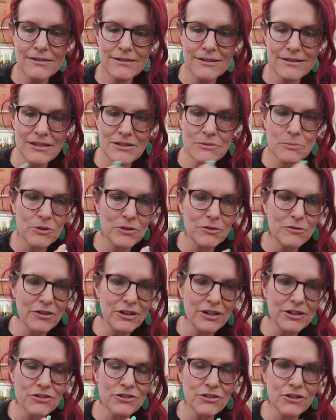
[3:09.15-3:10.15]
disease
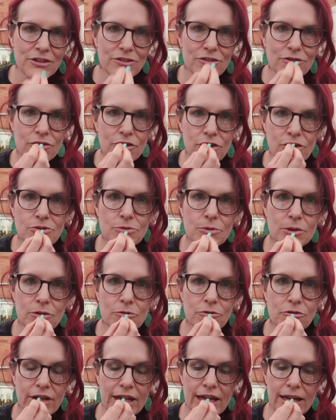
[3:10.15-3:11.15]
modifying drugs first so I
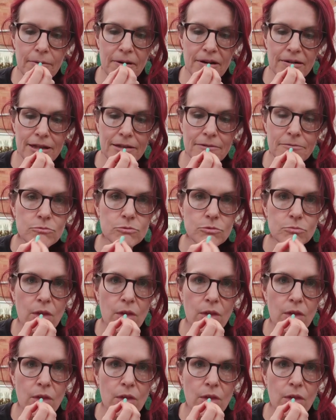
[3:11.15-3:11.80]
don't forget about it.